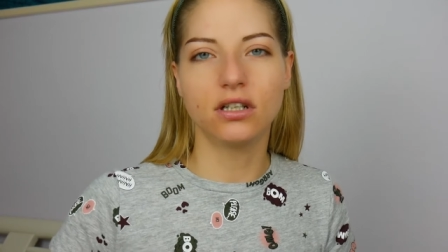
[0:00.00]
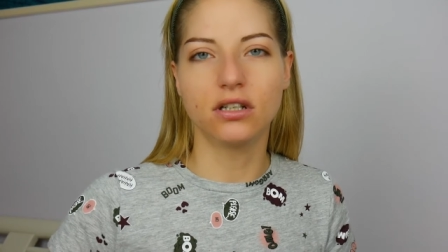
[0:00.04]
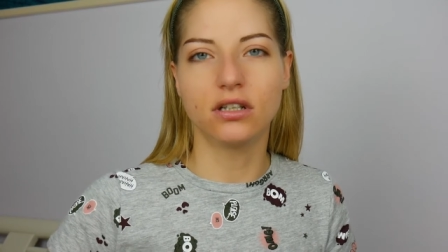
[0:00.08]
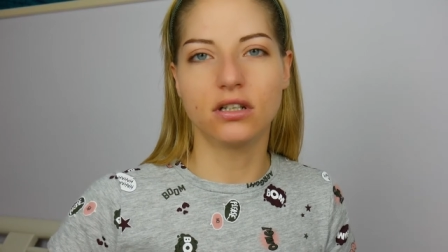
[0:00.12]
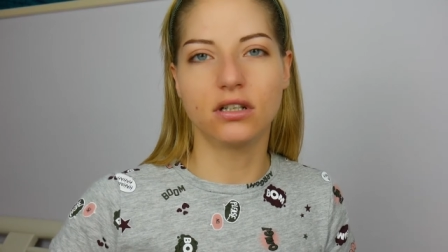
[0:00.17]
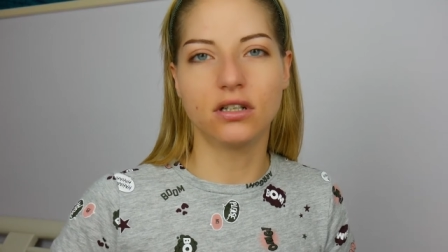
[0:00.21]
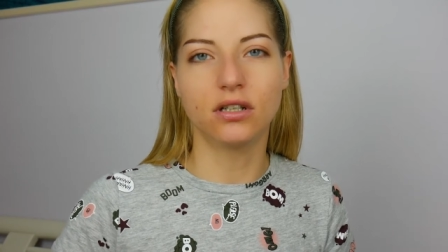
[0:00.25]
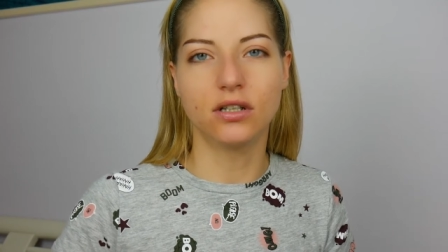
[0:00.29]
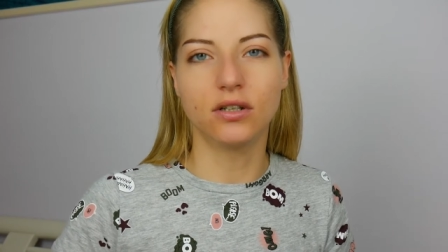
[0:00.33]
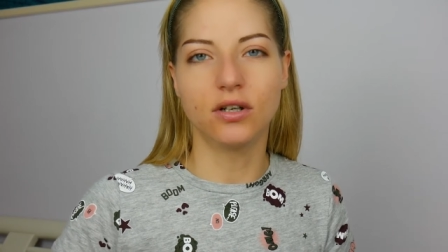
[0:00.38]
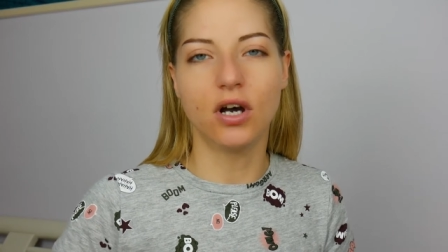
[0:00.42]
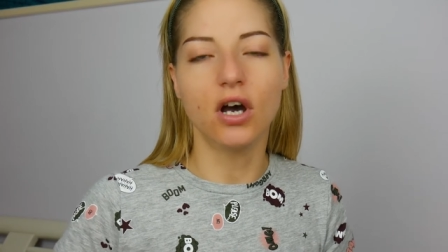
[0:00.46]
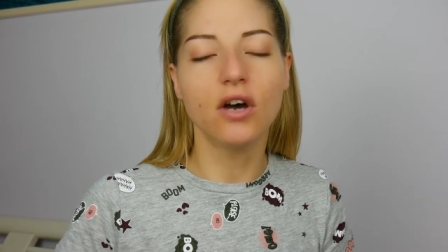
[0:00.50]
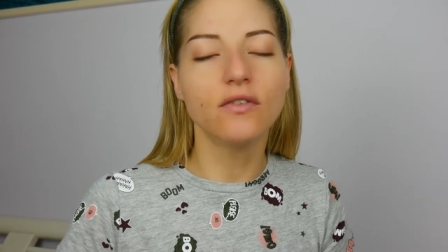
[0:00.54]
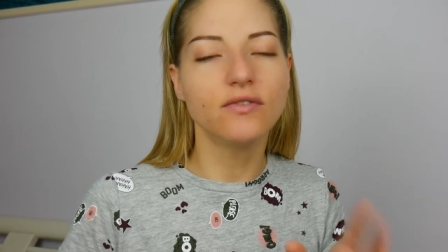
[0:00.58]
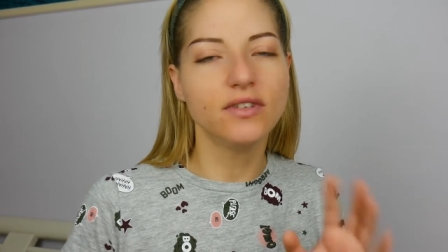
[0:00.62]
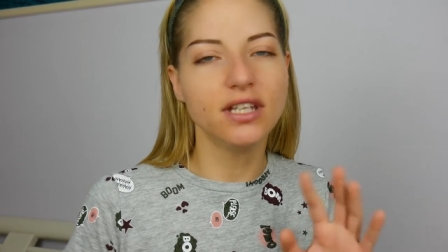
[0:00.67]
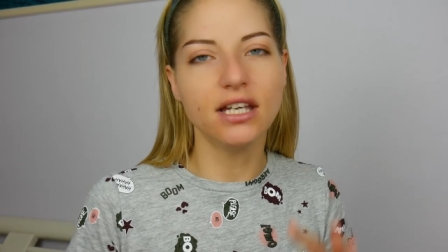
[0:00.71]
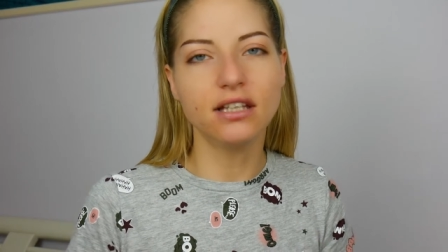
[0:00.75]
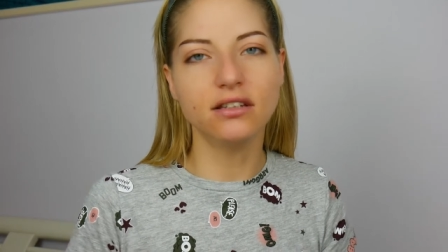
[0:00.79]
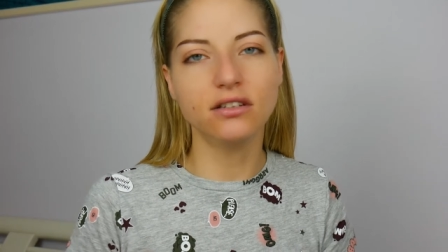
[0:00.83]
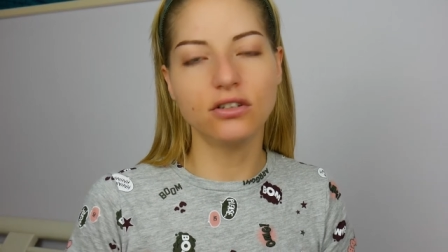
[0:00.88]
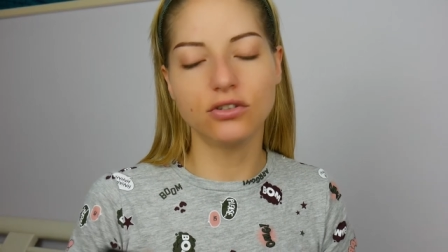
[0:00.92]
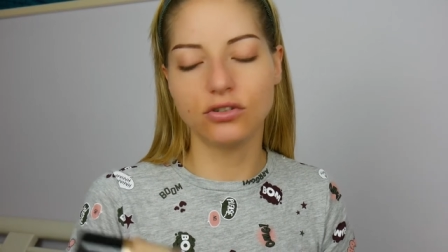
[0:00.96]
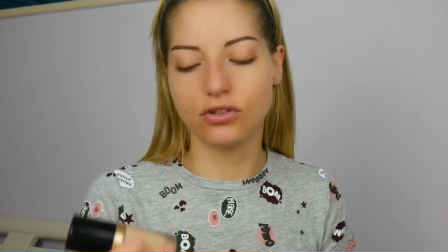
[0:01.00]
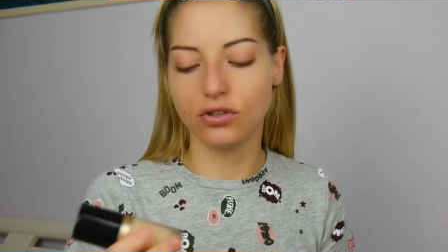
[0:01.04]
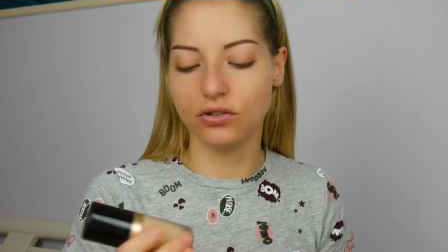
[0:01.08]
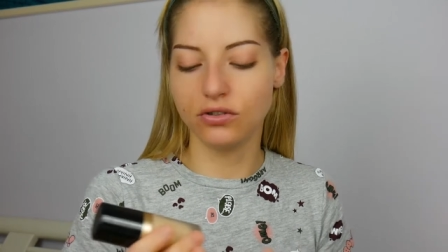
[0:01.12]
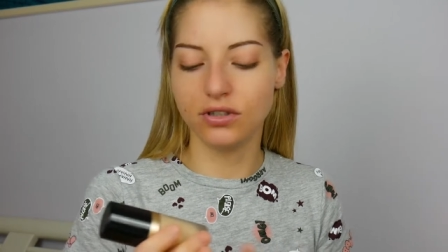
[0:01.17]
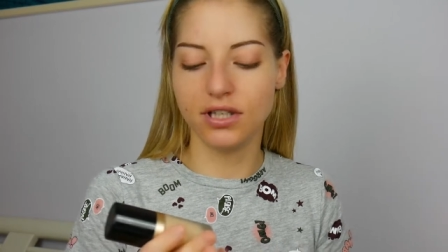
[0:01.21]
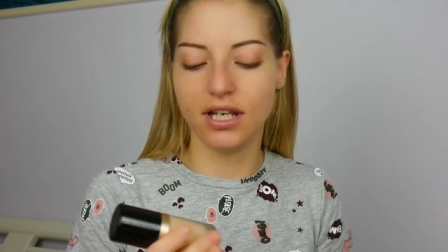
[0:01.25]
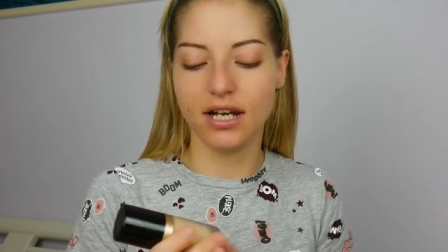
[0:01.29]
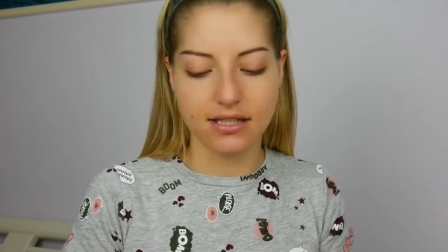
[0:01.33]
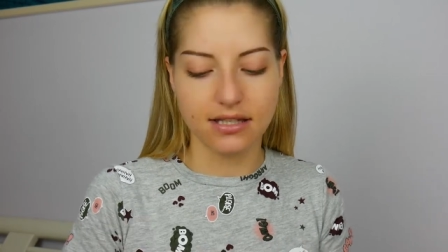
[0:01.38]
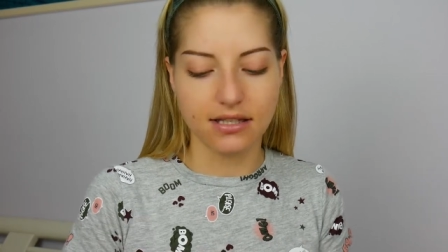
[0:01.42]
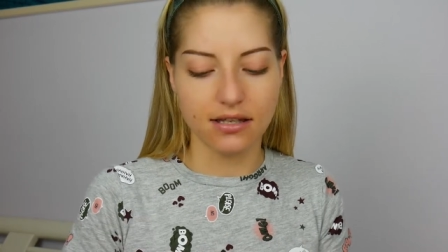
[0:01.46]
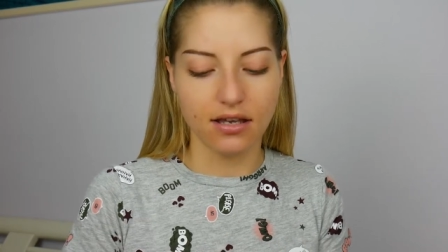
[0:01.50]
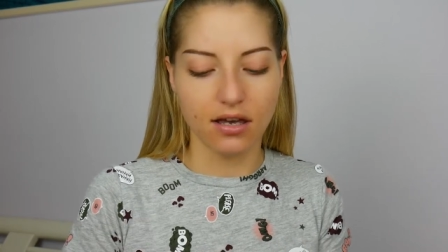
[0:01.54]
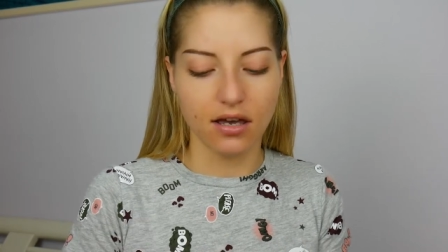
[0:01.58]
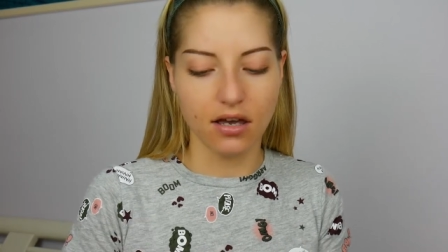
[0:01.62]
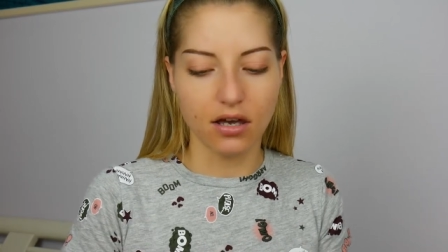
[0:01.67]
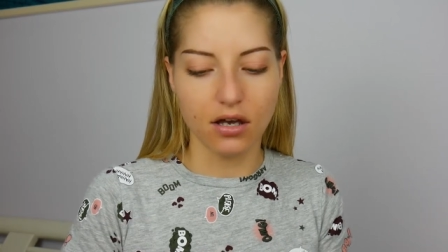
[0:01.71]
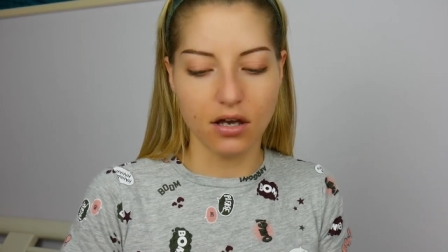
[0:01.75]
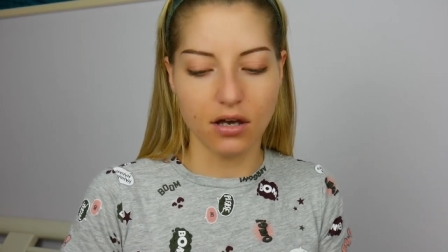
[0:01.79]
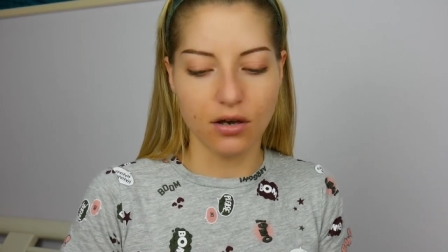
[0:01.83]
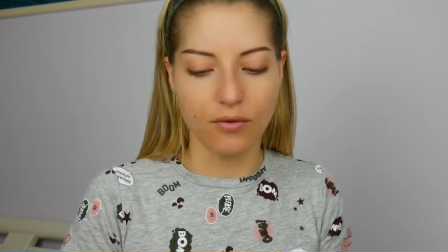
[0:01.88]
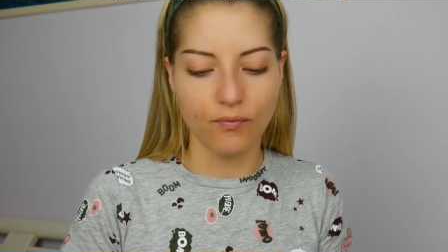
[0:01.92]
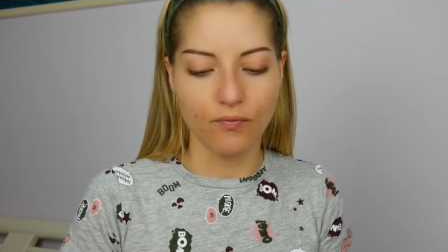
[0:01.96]
of the undertone that it's
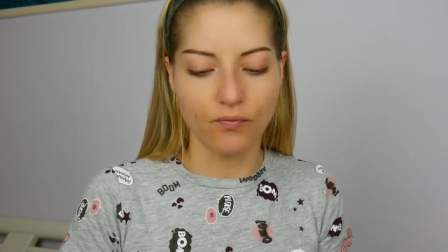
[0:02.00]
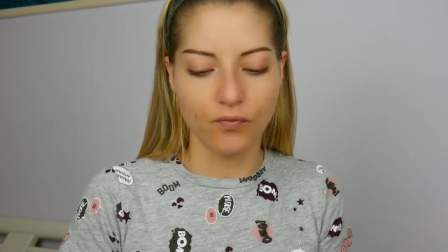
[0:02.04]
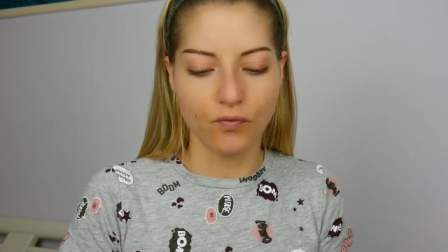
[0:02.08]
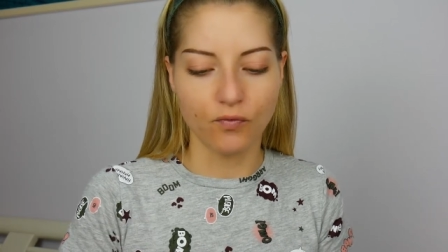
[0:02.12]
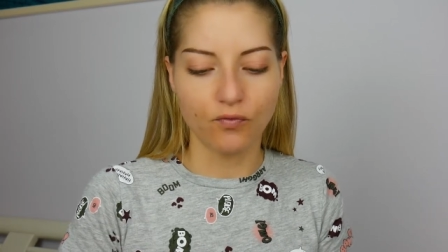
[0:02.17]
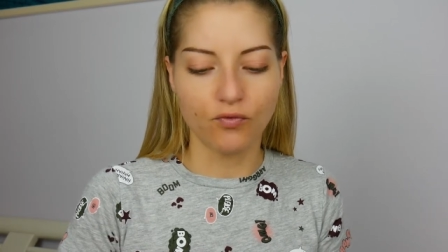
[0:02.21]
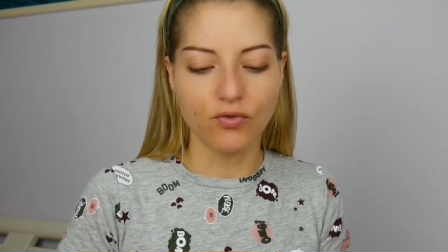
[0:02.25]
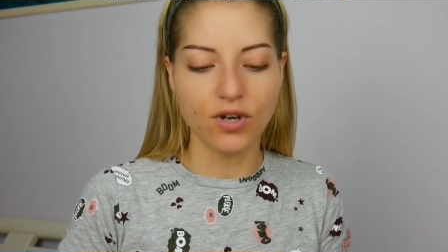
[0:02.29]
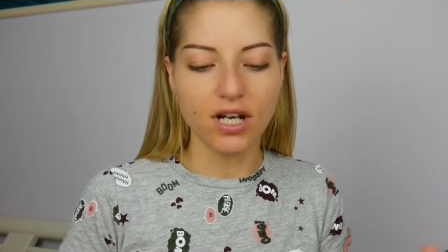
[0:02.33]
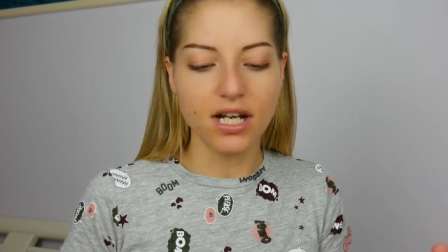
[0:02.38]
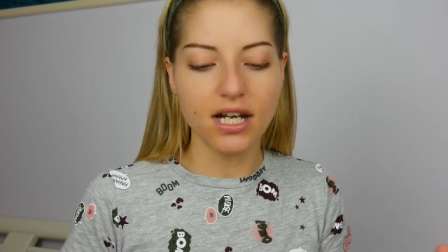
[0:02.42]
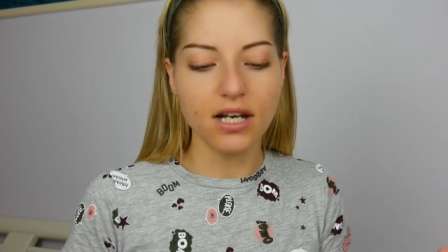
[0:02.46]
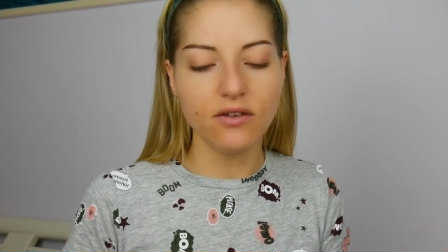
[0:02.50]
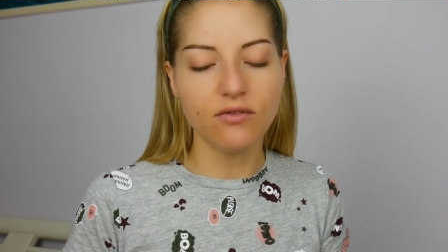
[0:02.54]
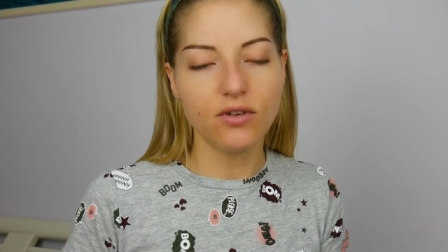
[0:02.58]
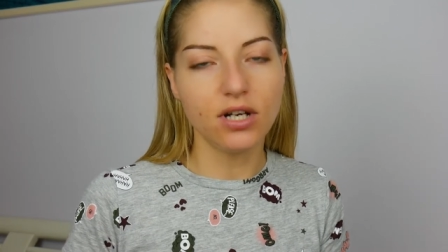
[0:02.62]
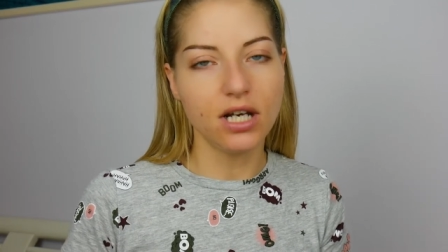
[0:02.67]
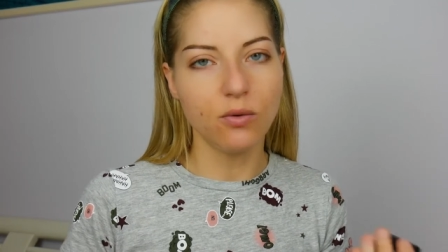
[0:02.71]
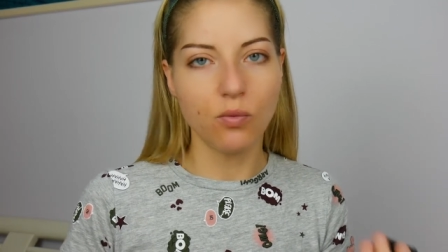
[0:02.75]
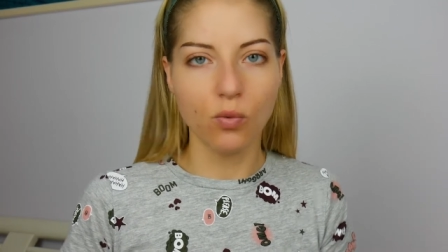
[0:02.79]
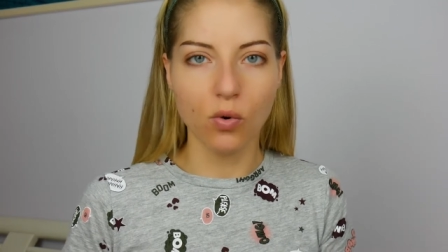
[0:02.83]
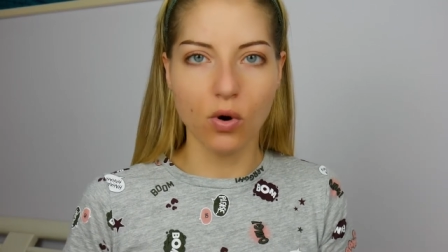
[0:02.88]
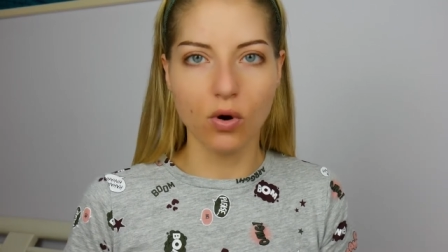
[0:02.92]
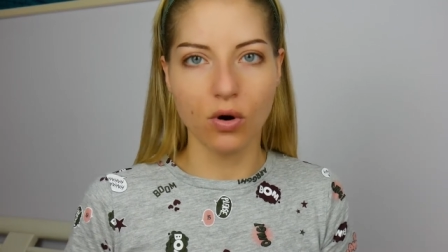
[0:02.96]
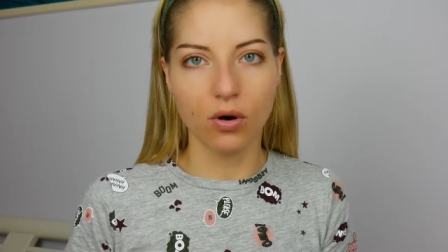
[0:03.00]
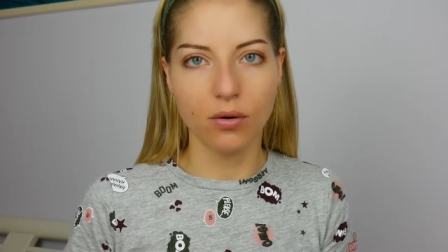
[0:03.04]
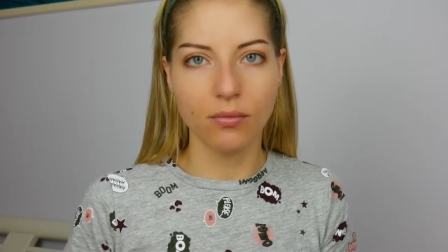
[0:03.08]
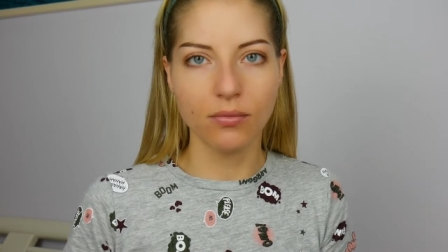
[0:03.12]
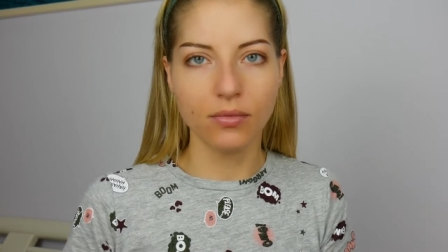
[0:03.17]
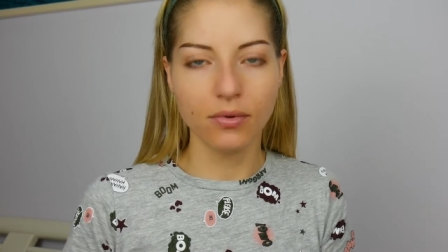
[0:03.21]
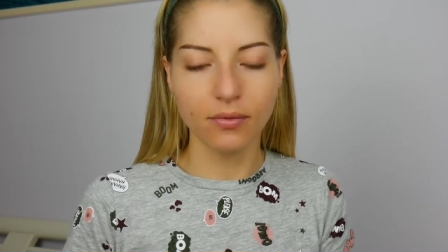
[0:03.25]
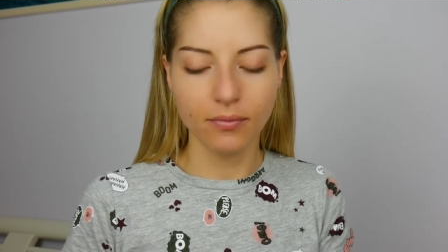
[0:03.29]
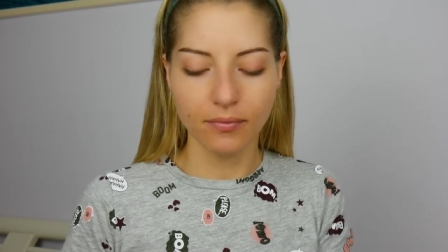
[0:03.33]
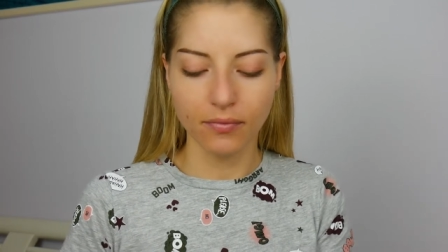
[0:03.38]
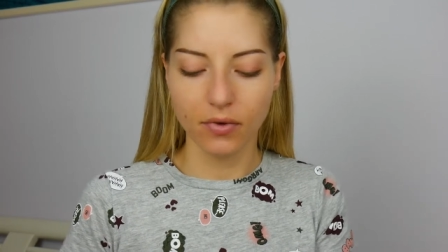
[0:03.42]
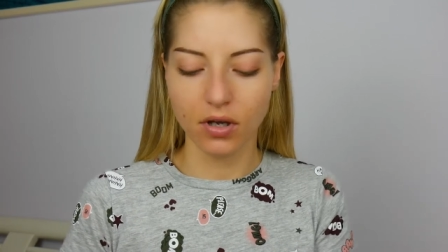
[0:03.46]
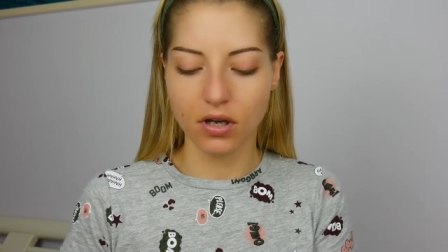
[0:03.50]
um, really really warm.